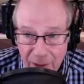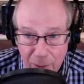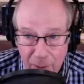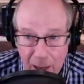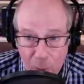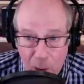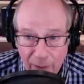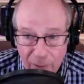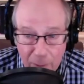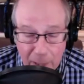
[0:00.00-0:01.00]
my
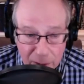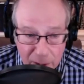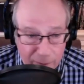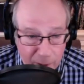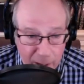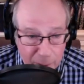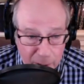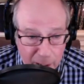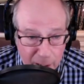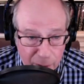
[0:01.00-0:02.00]
wife or myself are able
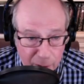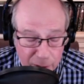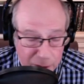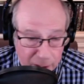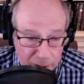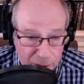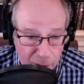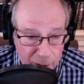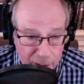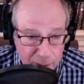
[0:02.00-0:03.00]
to go there at
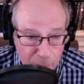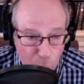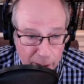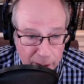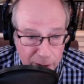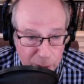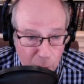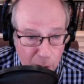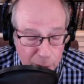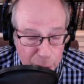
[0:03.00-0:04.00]
6:30 in the morning and do
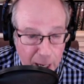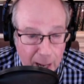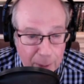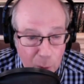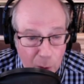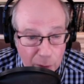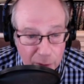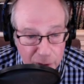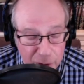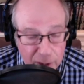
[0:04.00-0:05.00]
all the shopping while they're
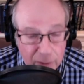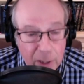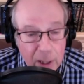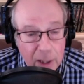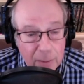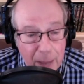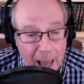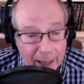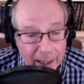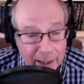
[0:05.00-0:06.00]
still
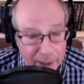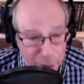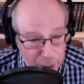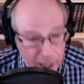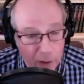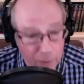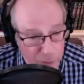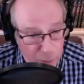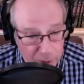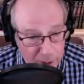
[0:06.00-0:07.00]
packing the
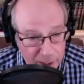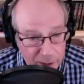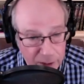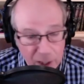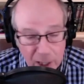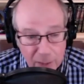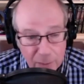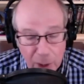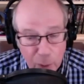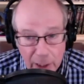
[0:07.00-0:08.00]
shelves with things.
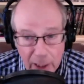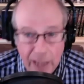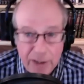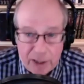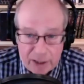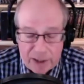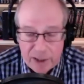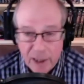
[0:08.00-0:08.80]
But you realize it's